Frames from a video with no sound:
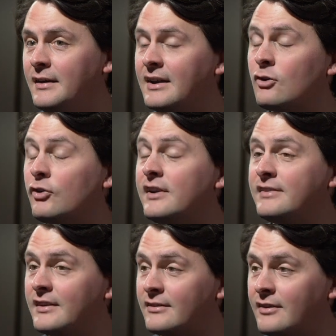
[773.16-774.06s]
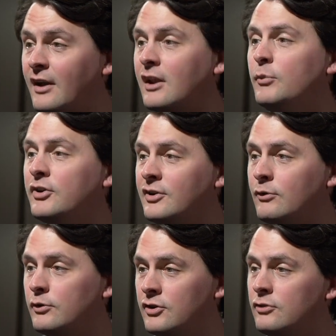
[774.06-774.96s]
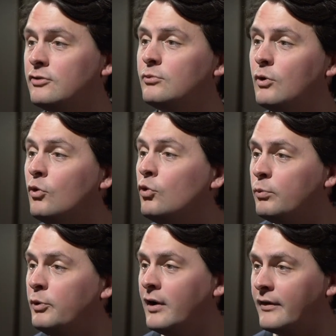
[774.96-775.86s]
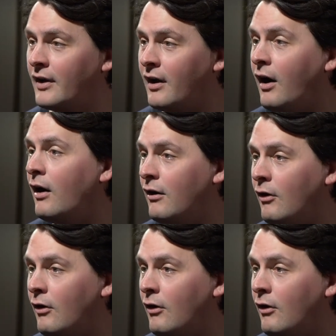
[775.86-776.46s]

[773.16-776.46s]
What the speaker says: increasing circular material use were all put at the heart